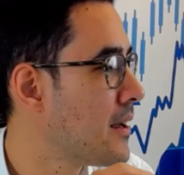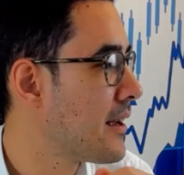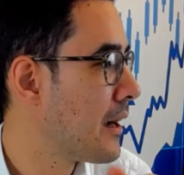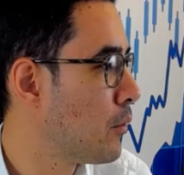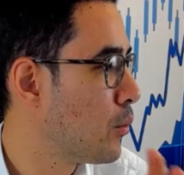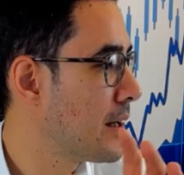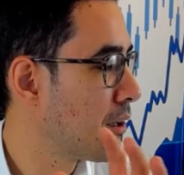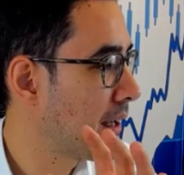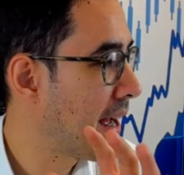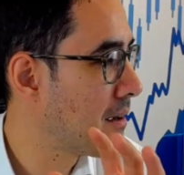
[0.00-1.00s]
And what we
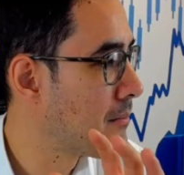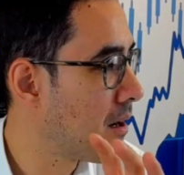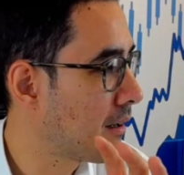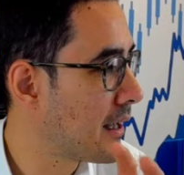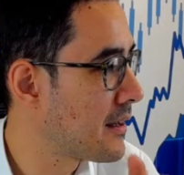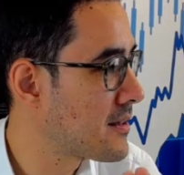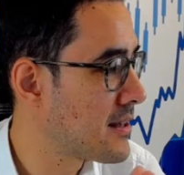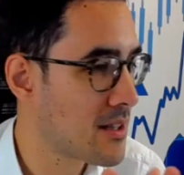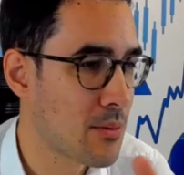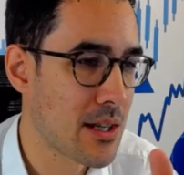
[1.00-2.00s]
look at in markets
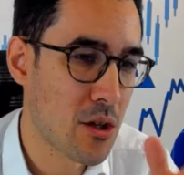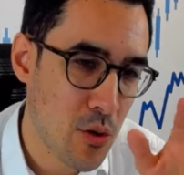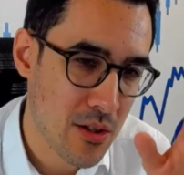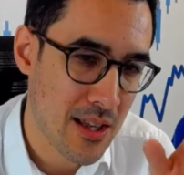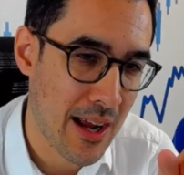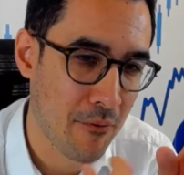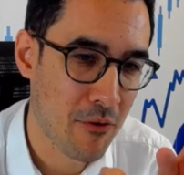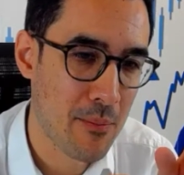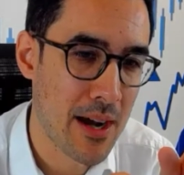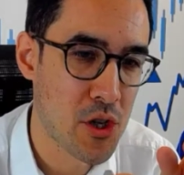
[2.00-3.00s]
is we use that
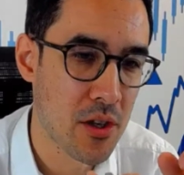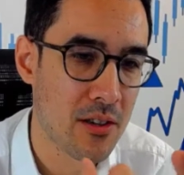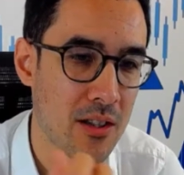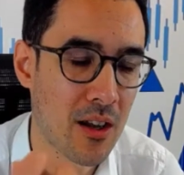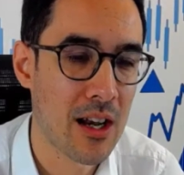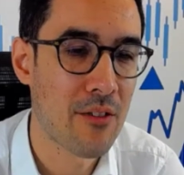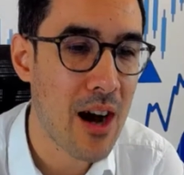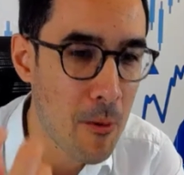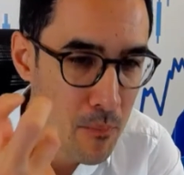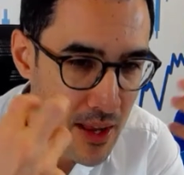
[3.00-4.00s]
information to kind of
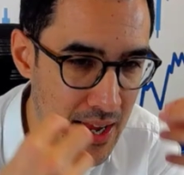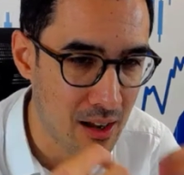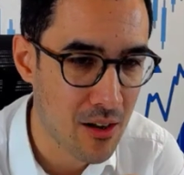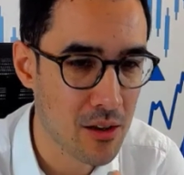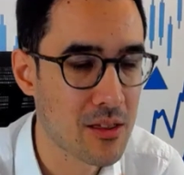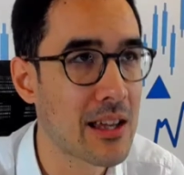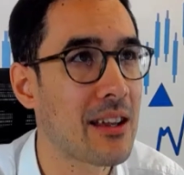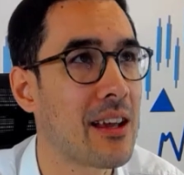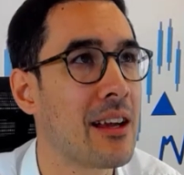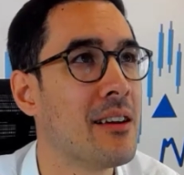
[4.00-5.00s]
update our
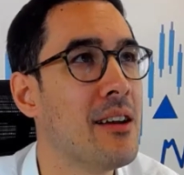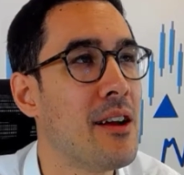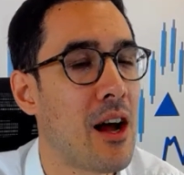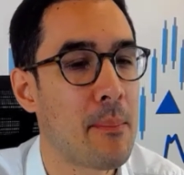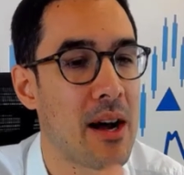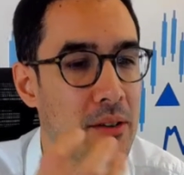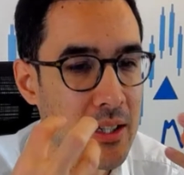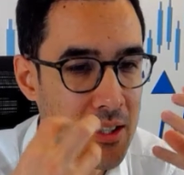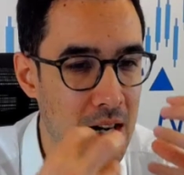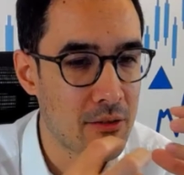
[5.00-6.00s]
thinking about the
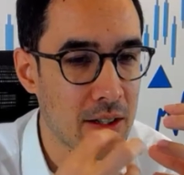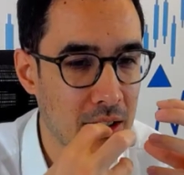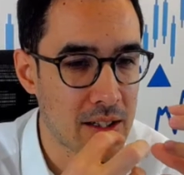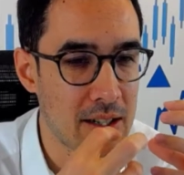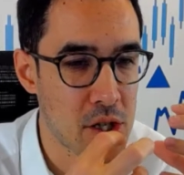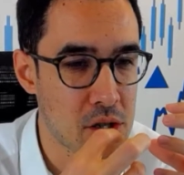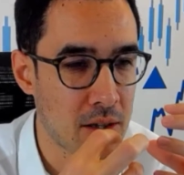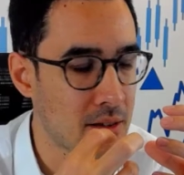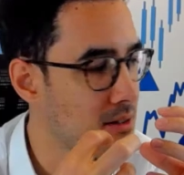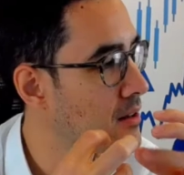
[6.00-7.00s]
current
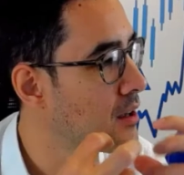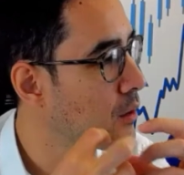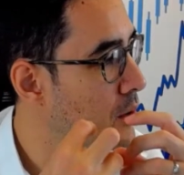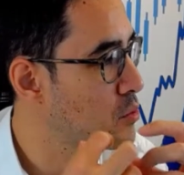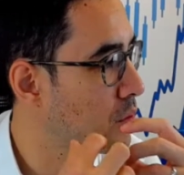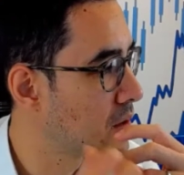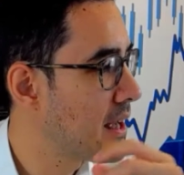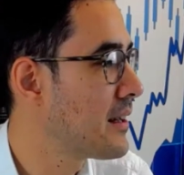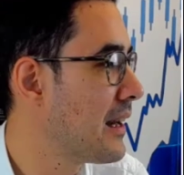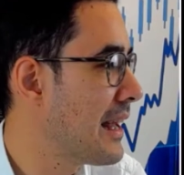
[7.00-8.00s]
conditions, which will
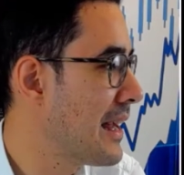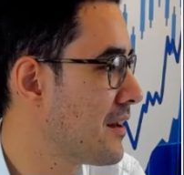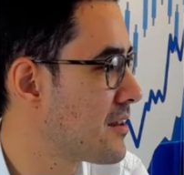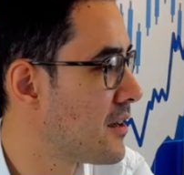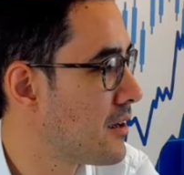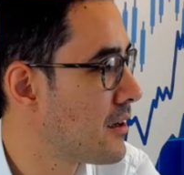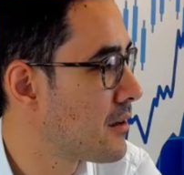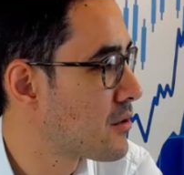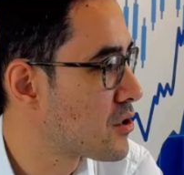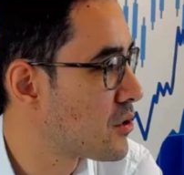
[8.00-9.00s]
then lead
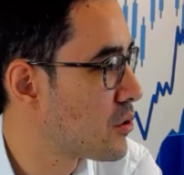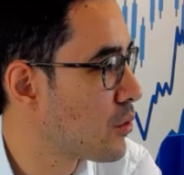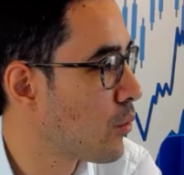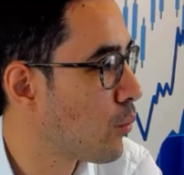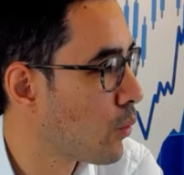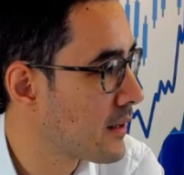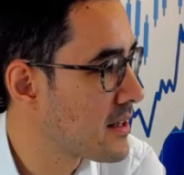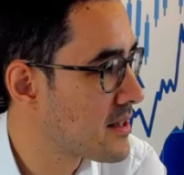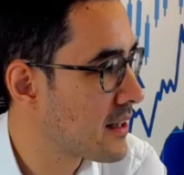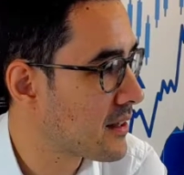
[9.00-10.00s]
to what
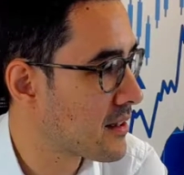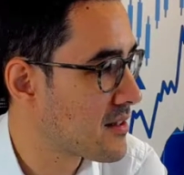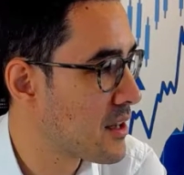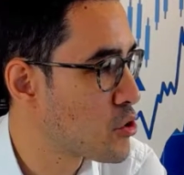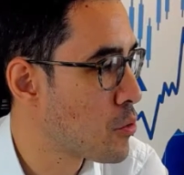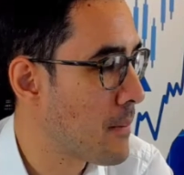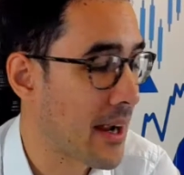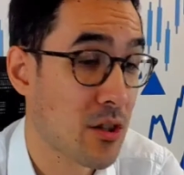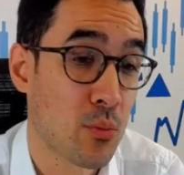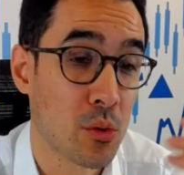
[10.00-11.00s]
is it that central
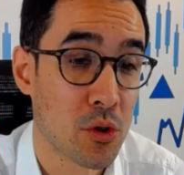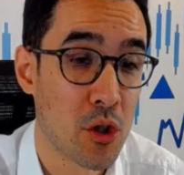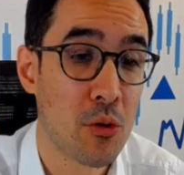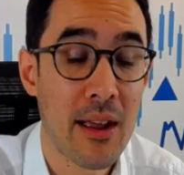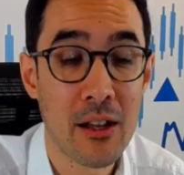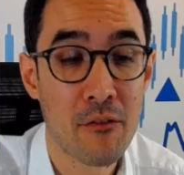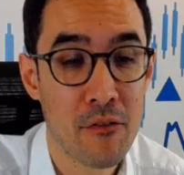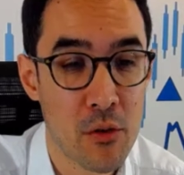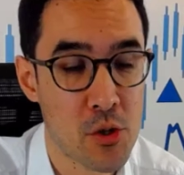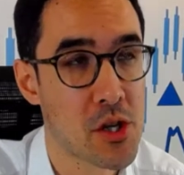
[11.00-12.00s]
banks will do in
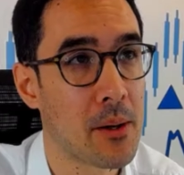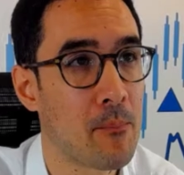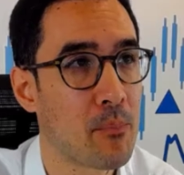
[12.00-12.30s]
future.